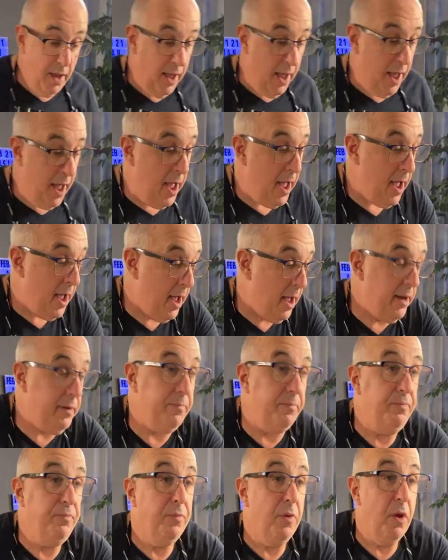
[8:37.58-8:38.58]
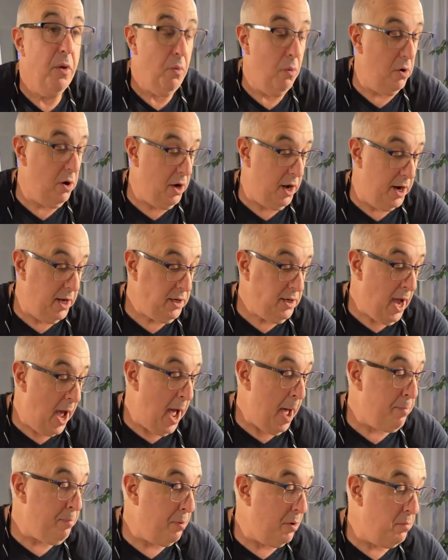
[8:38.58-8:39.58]
And we're going to
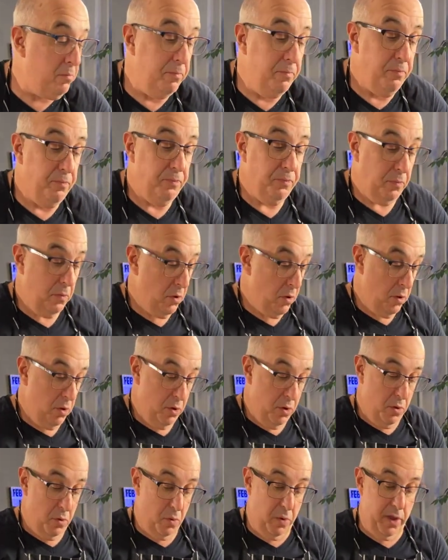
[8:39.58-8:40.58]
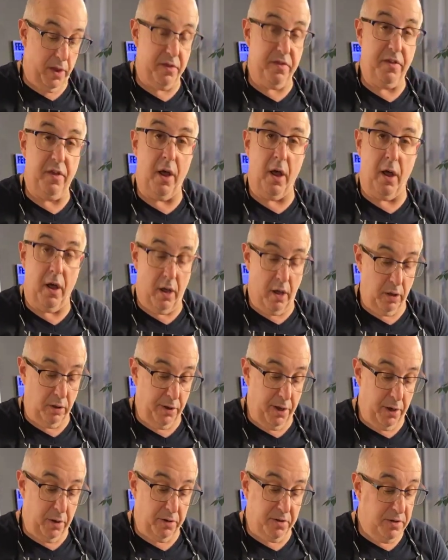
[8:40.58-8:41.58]
top them with a
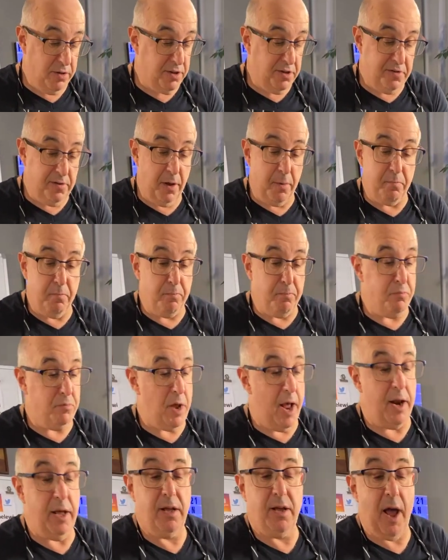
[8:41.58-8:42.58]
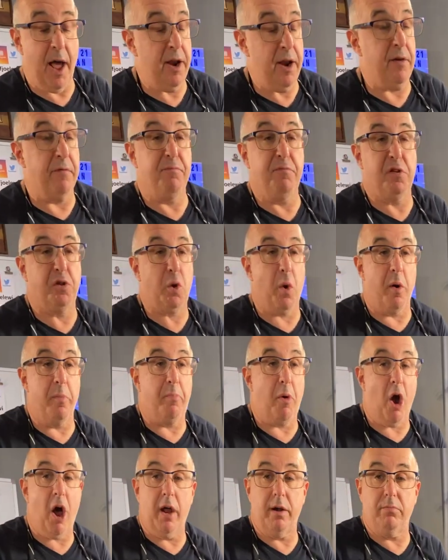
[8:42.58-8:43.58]
little, any kind of
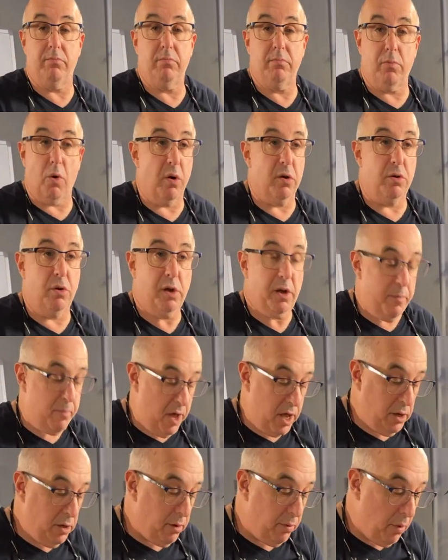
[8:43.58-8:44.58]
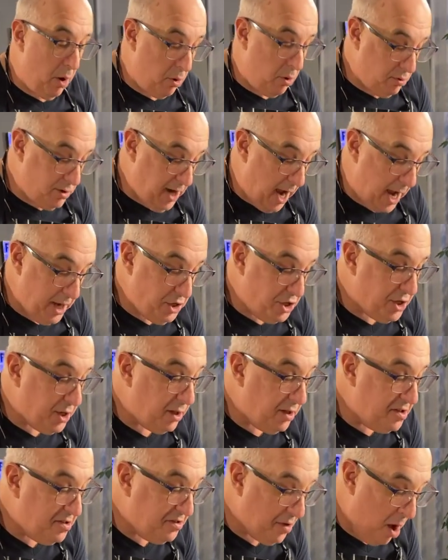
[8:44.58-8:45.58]
store-bought, or you can make your own Thai
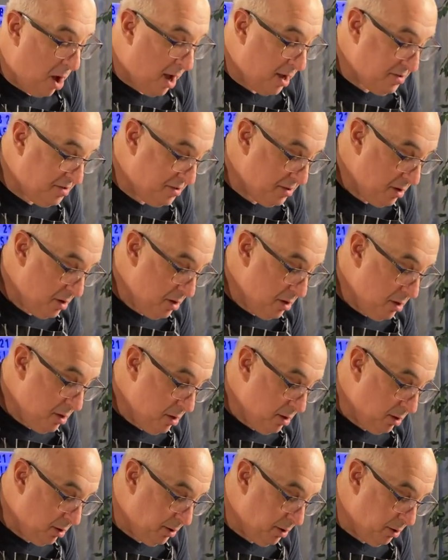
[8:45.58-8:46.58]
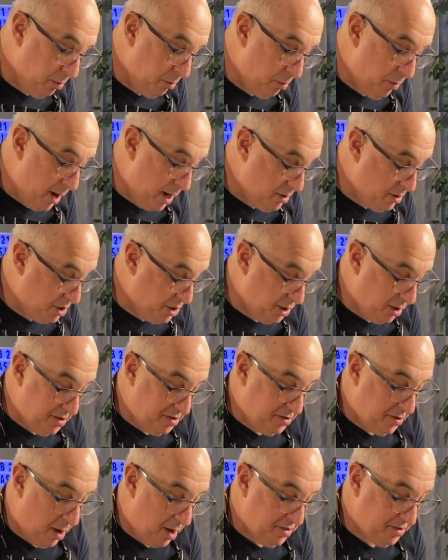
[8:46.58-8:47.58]
chili sauce. Little red chili
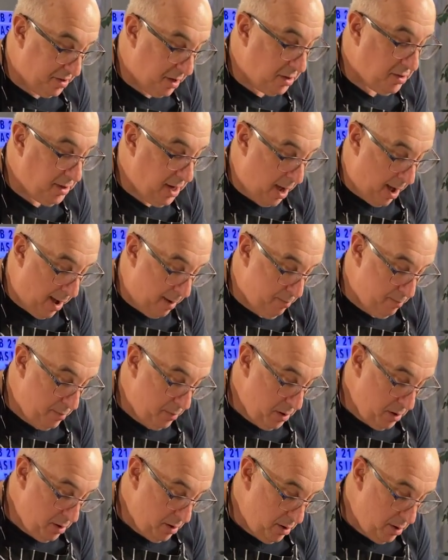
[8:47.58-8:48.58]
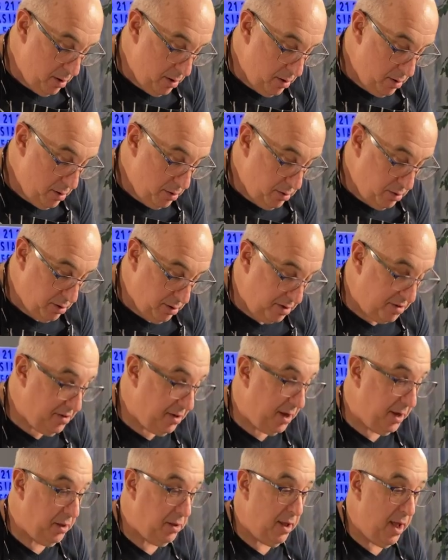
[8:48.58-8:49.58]
sauce on top, just
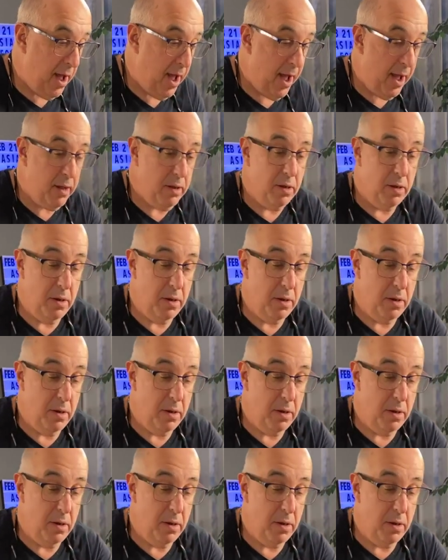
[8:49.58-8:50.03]
like that.